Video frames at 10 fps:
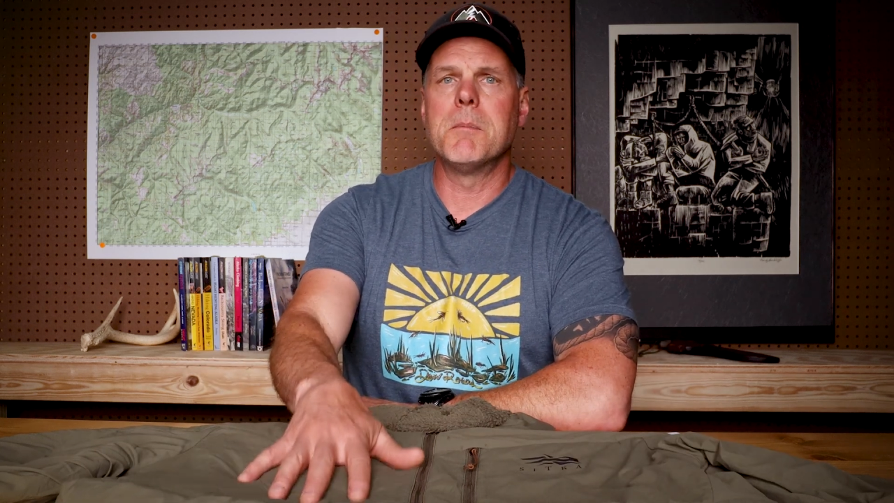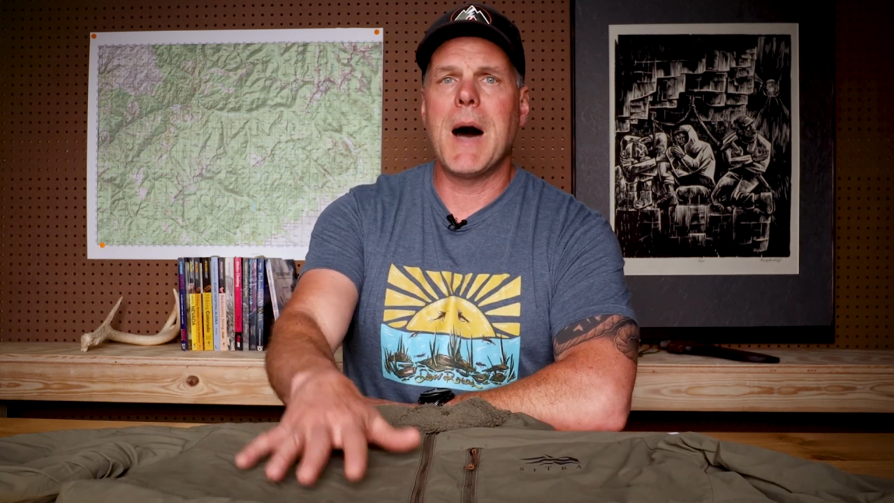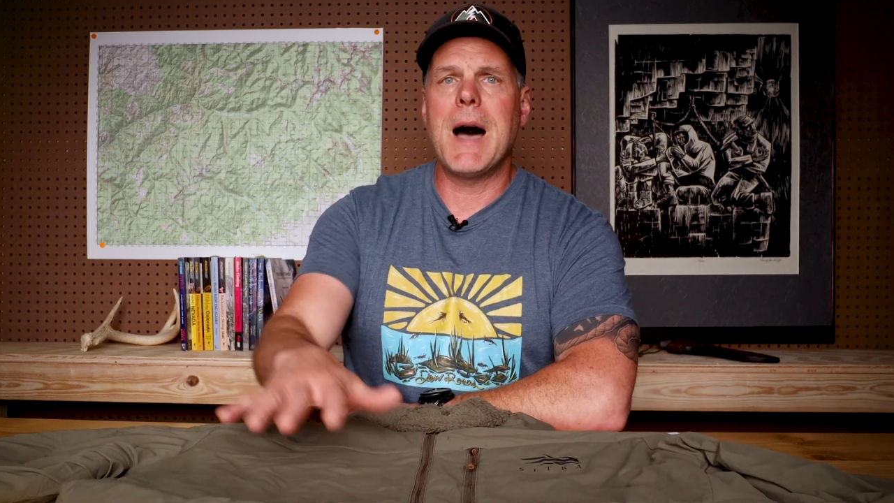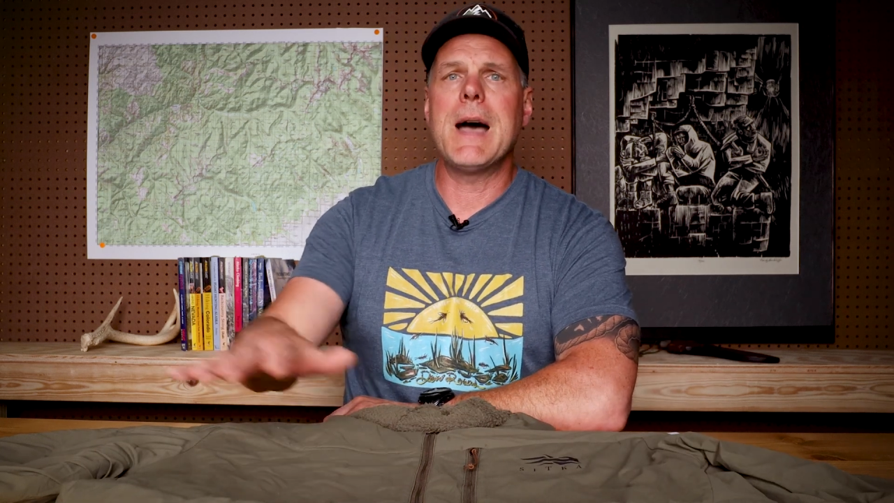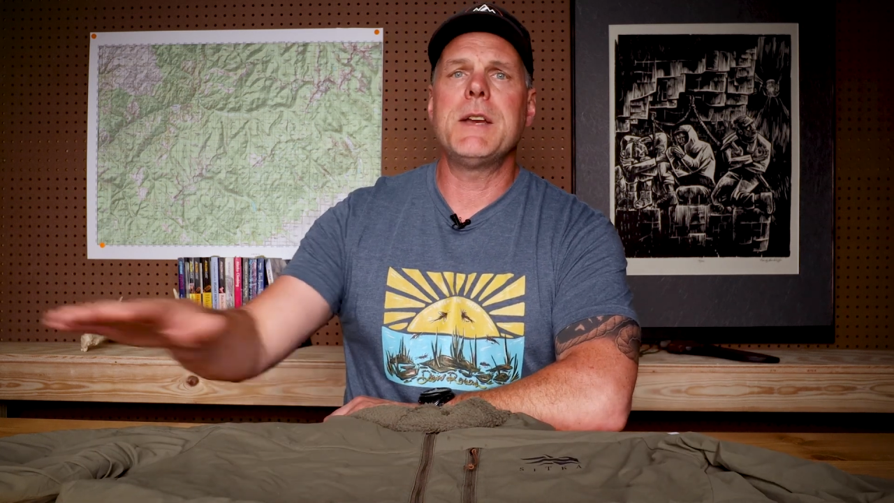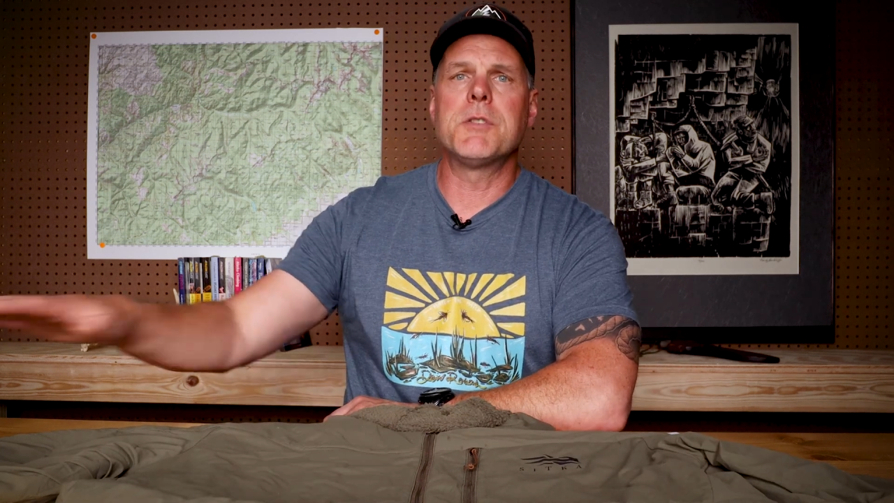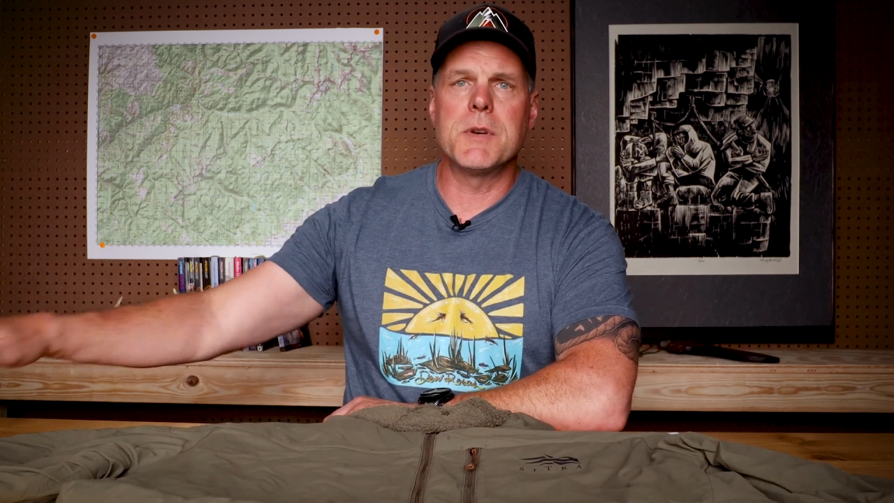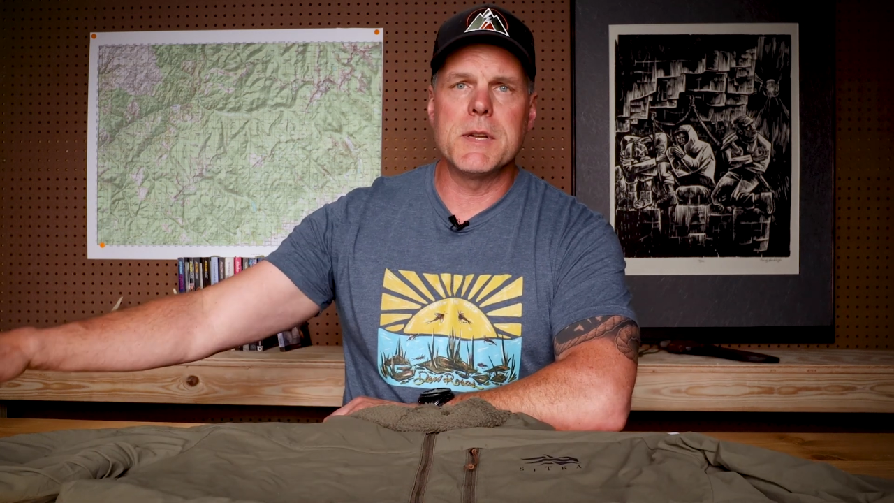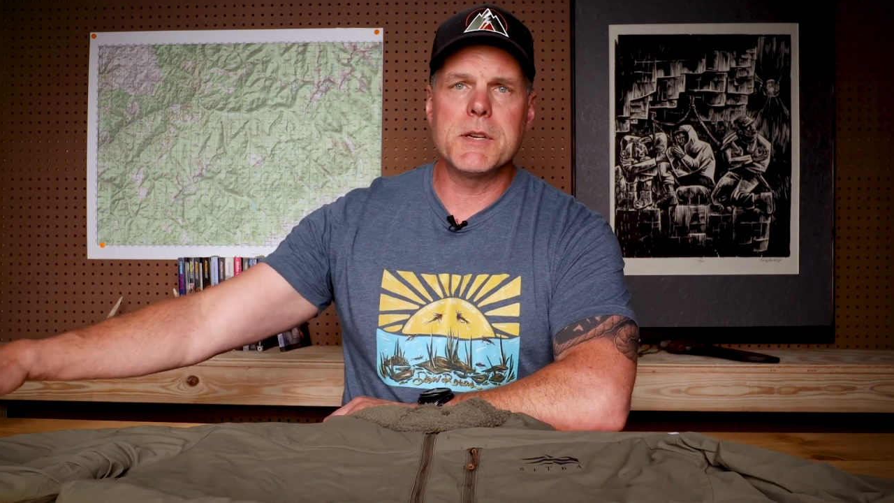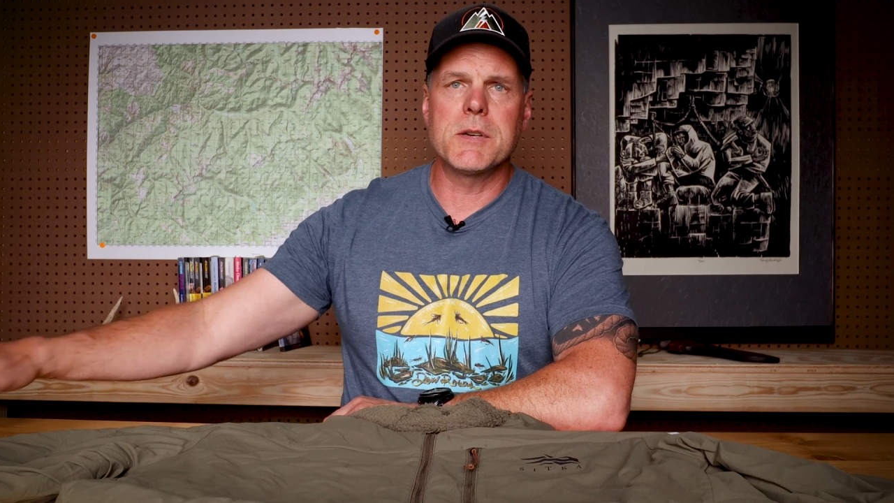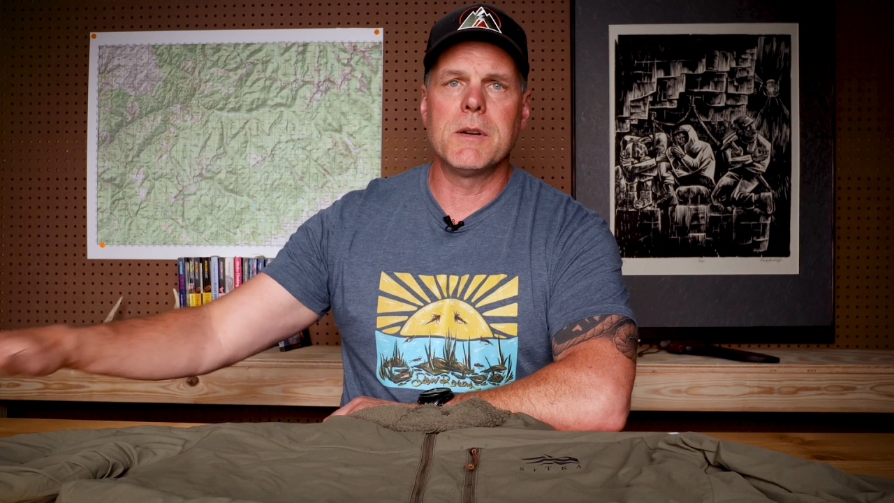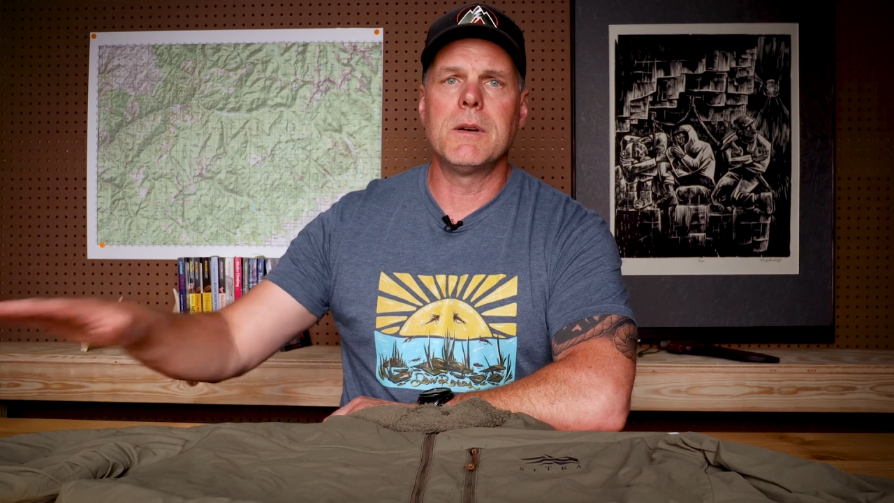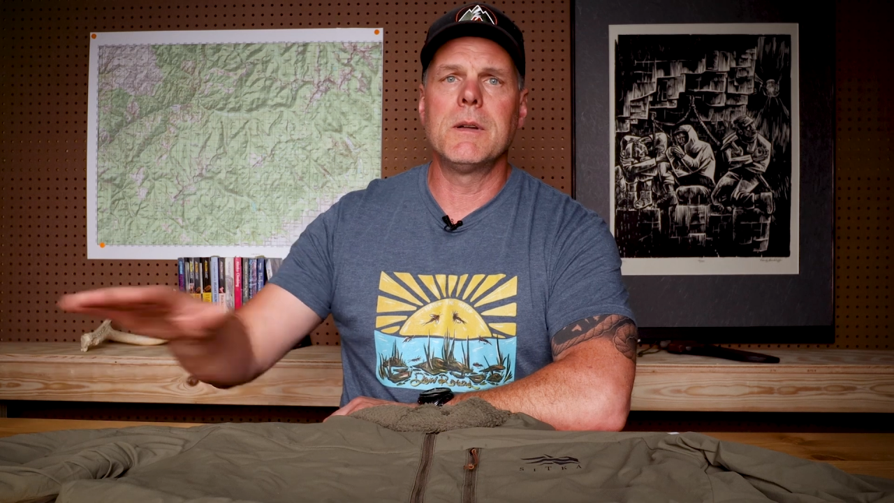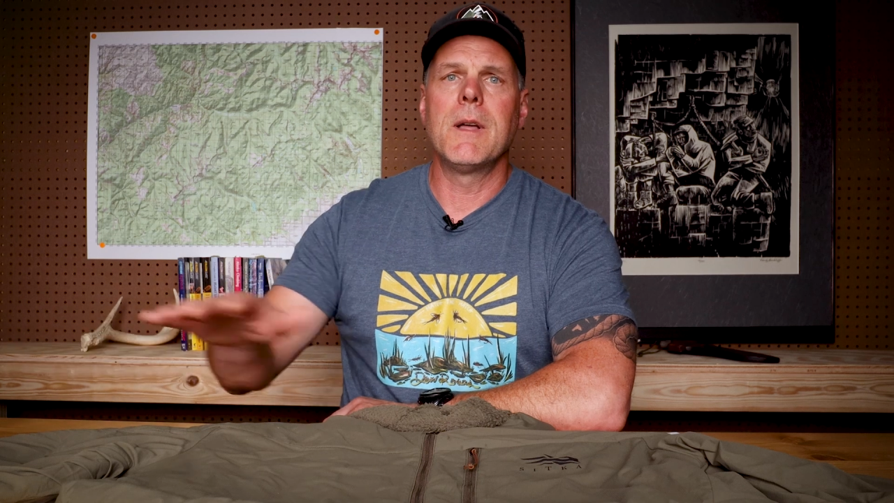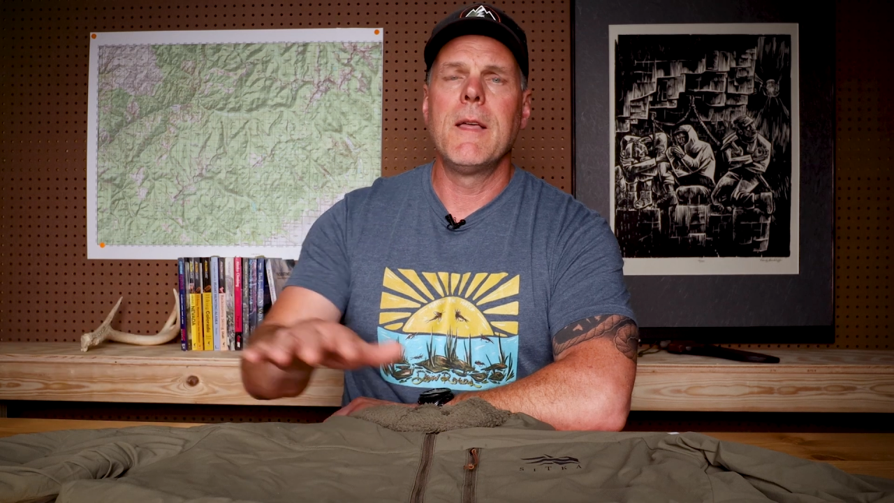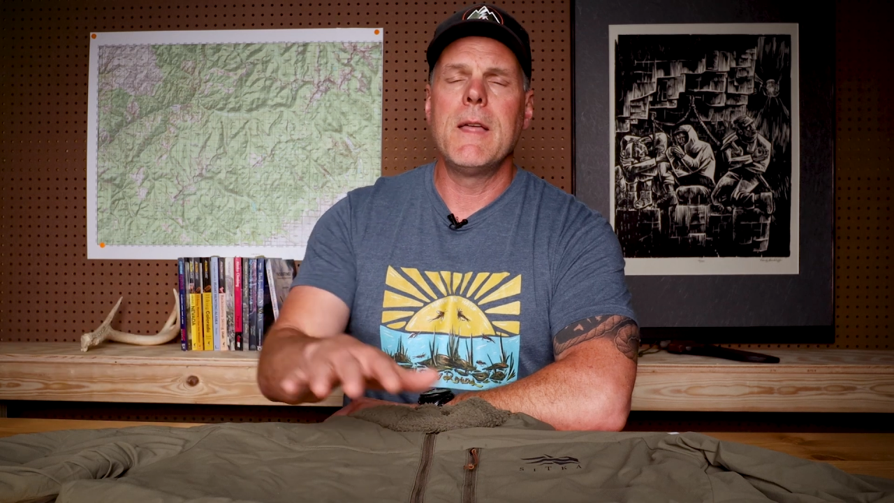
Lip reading: my traditional